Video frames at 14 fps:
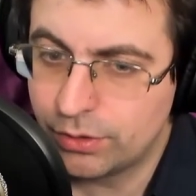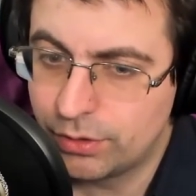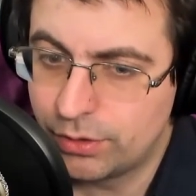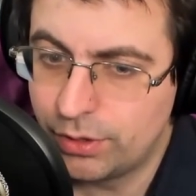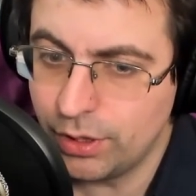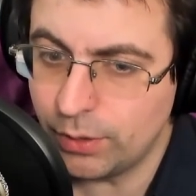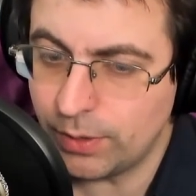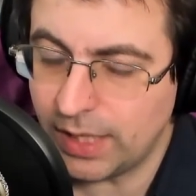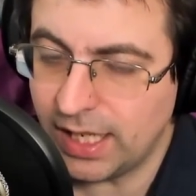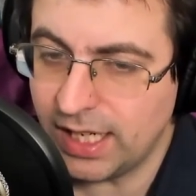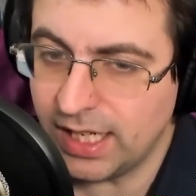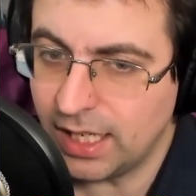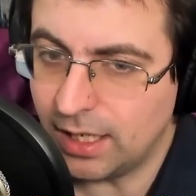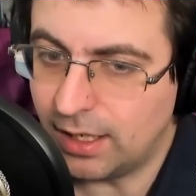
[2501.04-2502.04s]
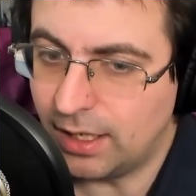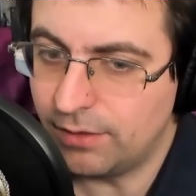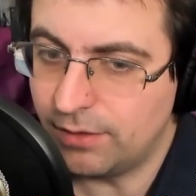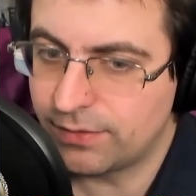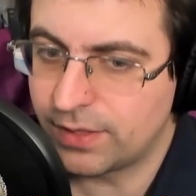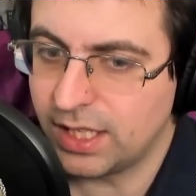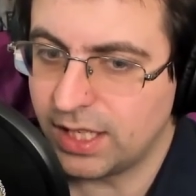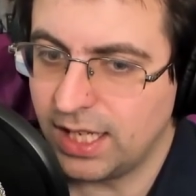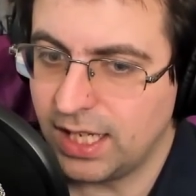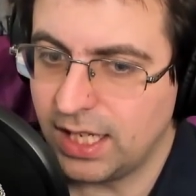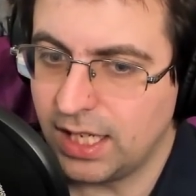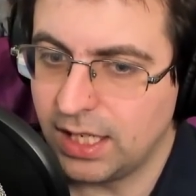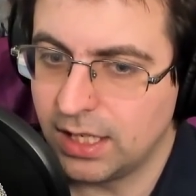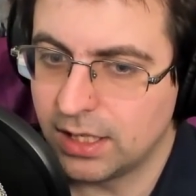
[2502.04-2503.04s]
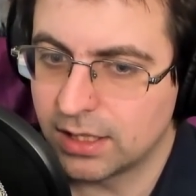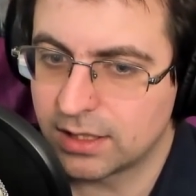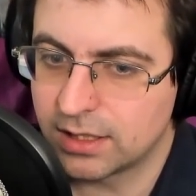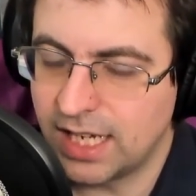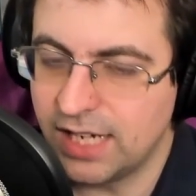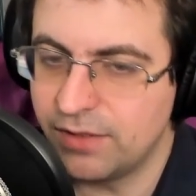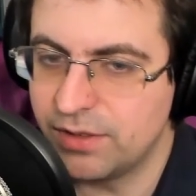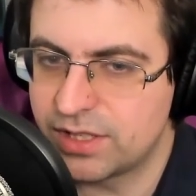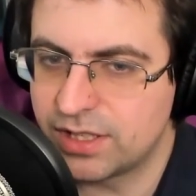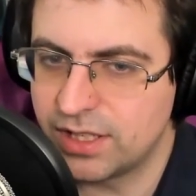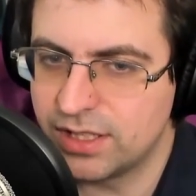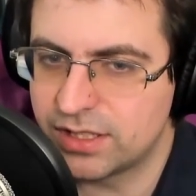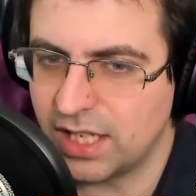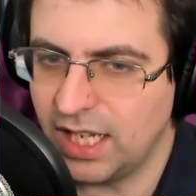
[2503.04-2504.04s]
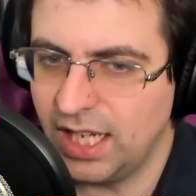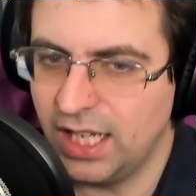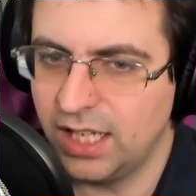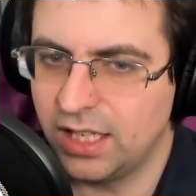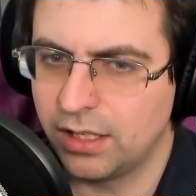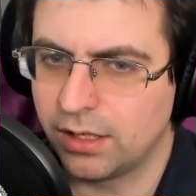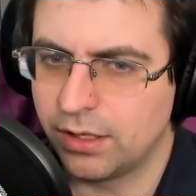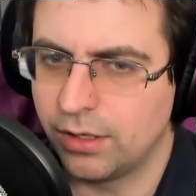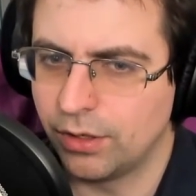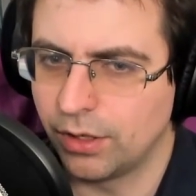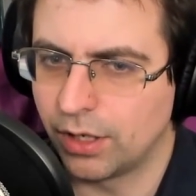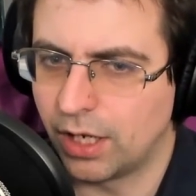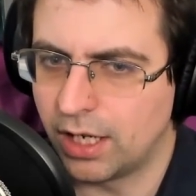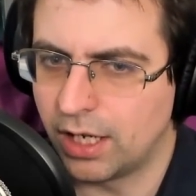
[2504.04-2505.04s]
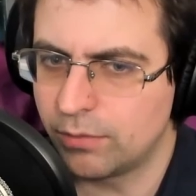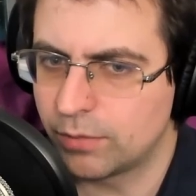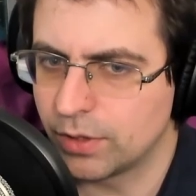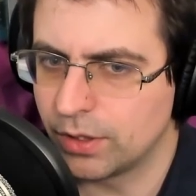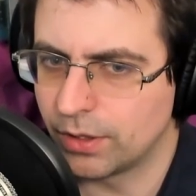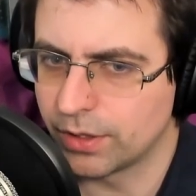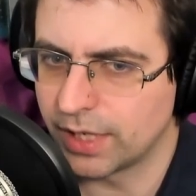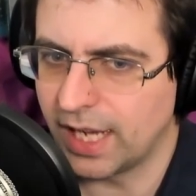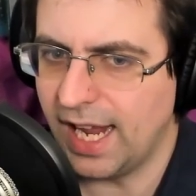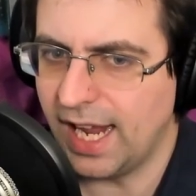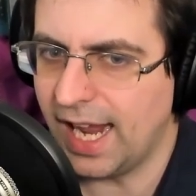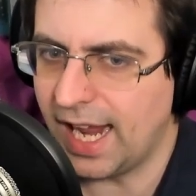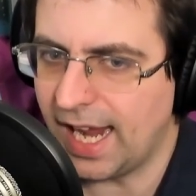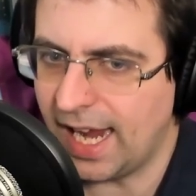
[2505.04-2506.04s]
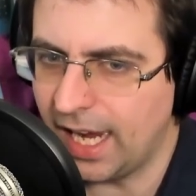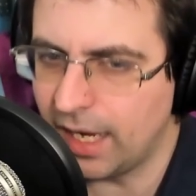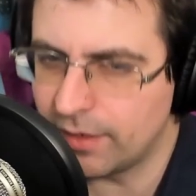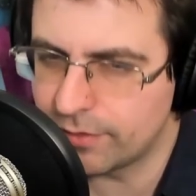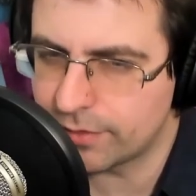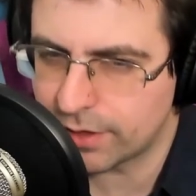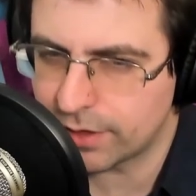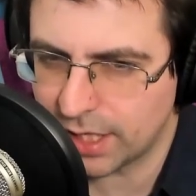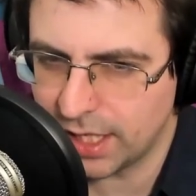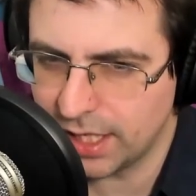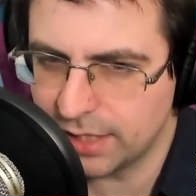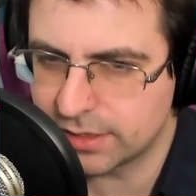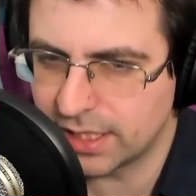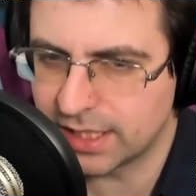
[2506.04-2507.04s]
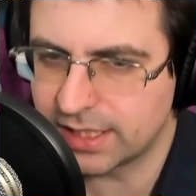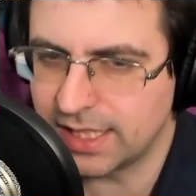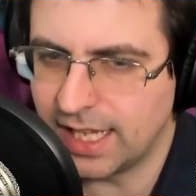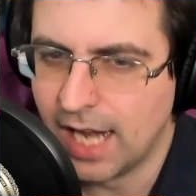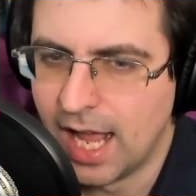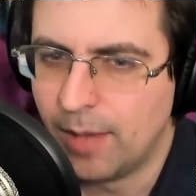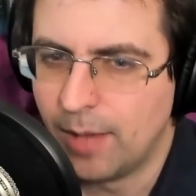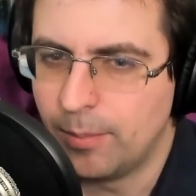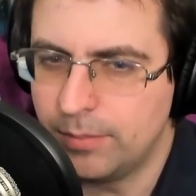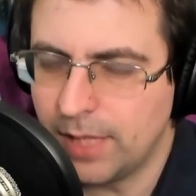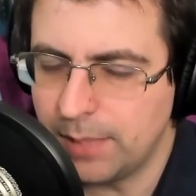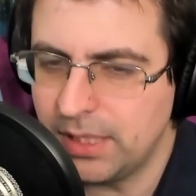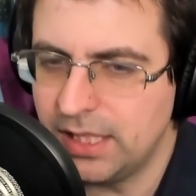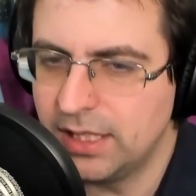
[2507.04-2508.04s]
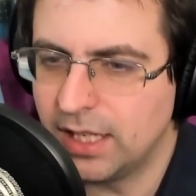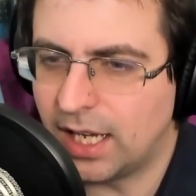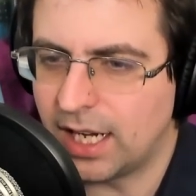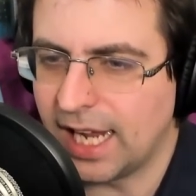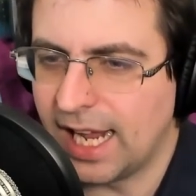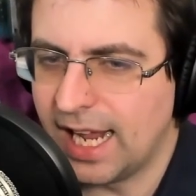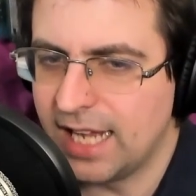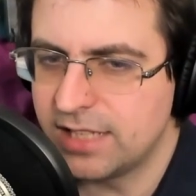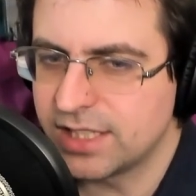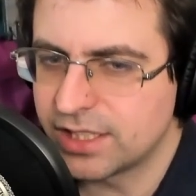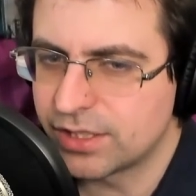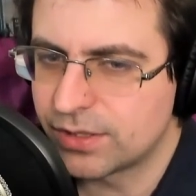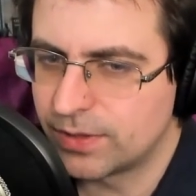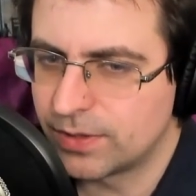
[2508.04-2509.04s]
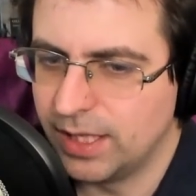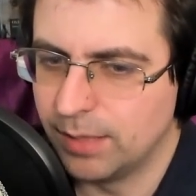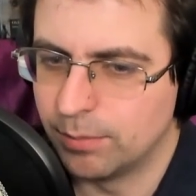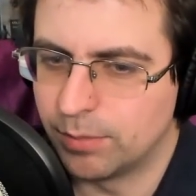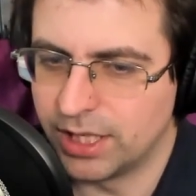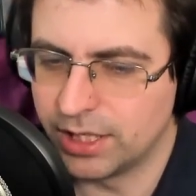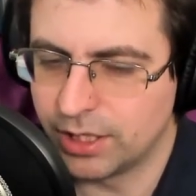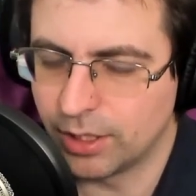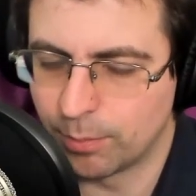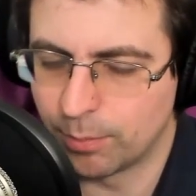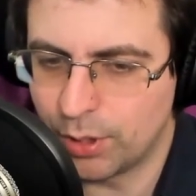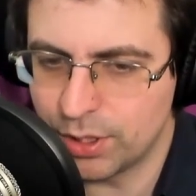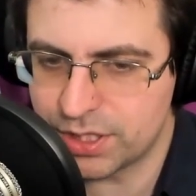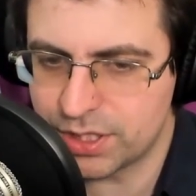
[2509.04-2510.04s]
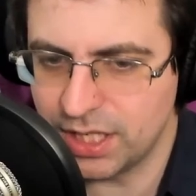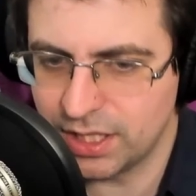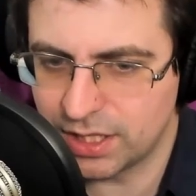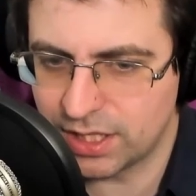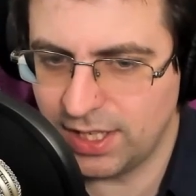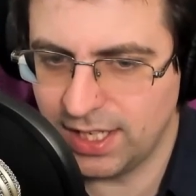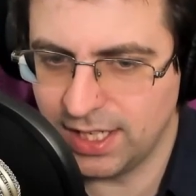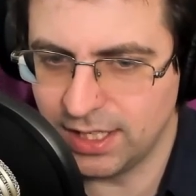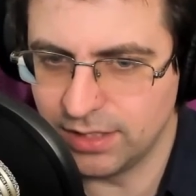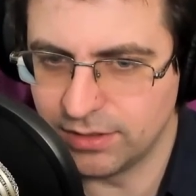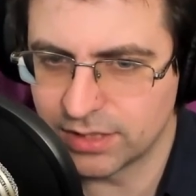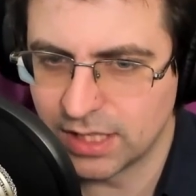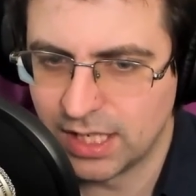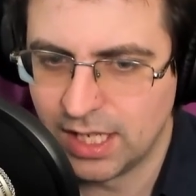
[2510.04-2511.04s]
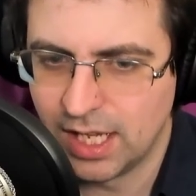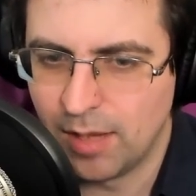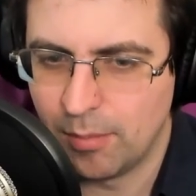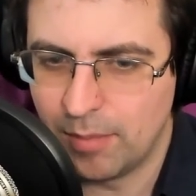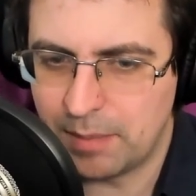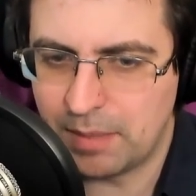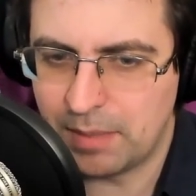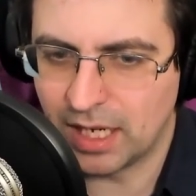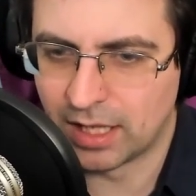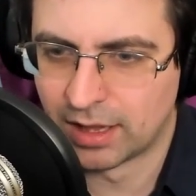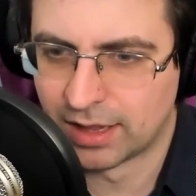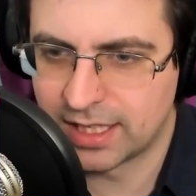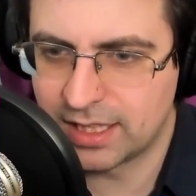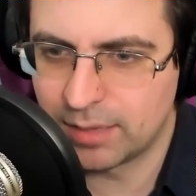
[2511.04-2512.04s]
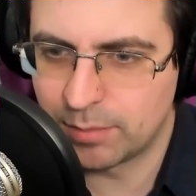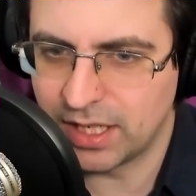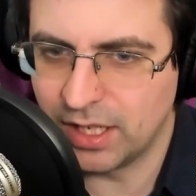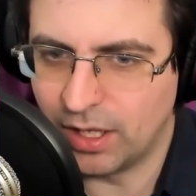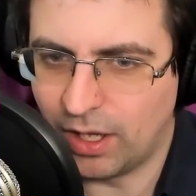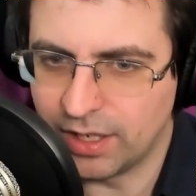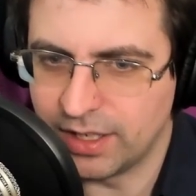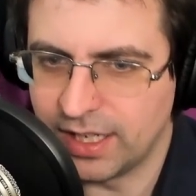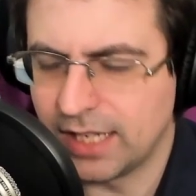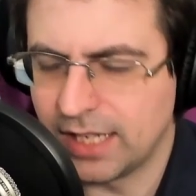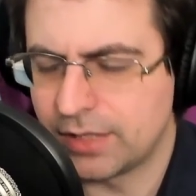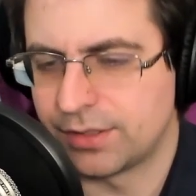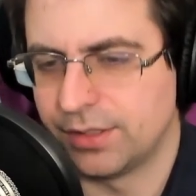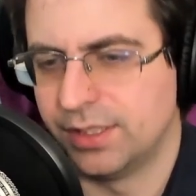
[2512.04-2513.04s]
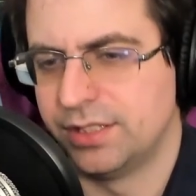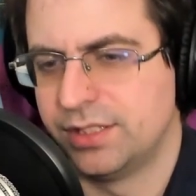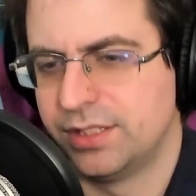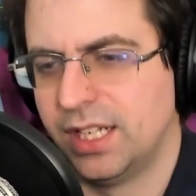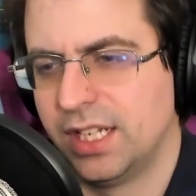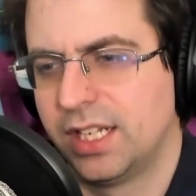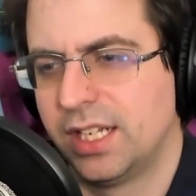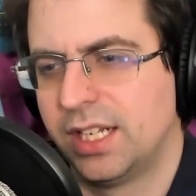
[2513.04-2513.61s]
do any of the languages in your con world have things like that? Maybe not as extreme, but you're pushing things maybe a little beyond naturalistic.